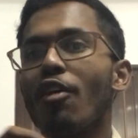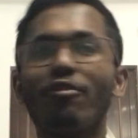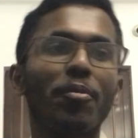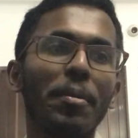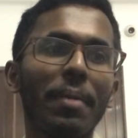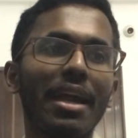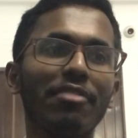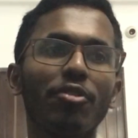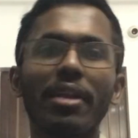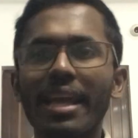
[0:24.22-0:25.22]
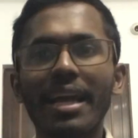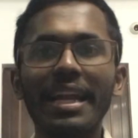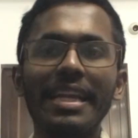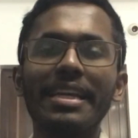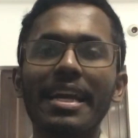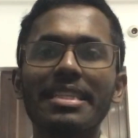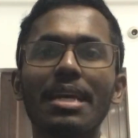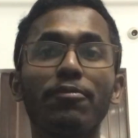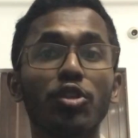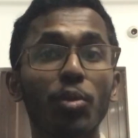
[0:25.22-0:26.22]
for preparing for AIAT ka
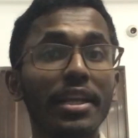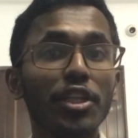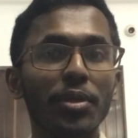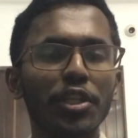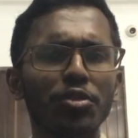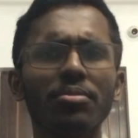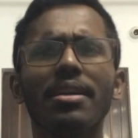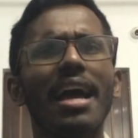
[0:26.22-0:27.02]
exam for 2022,